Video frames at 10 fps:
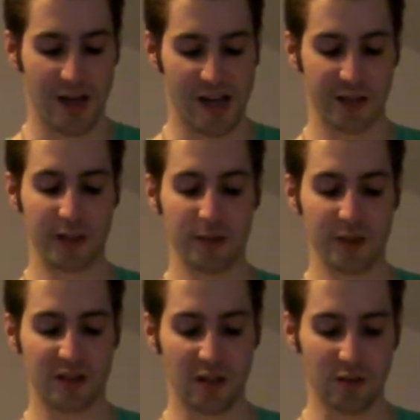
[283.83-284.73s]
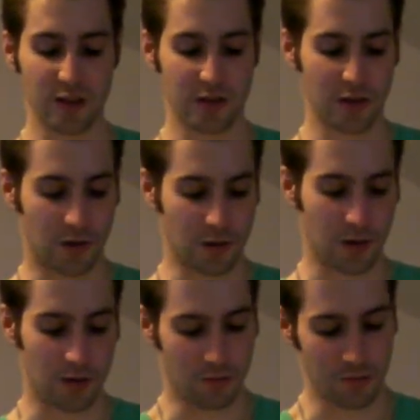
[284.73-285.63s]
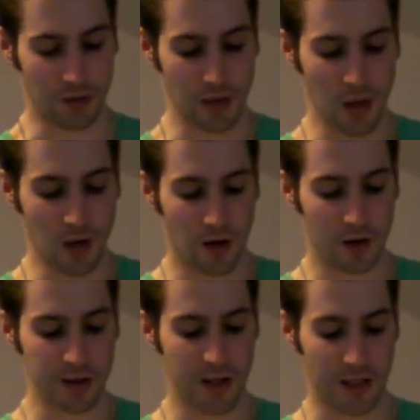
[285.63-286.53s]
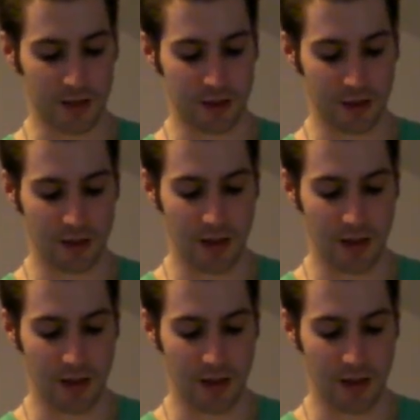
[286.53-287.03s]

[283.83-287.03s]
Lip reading: and in Miss Lucy's old room all night,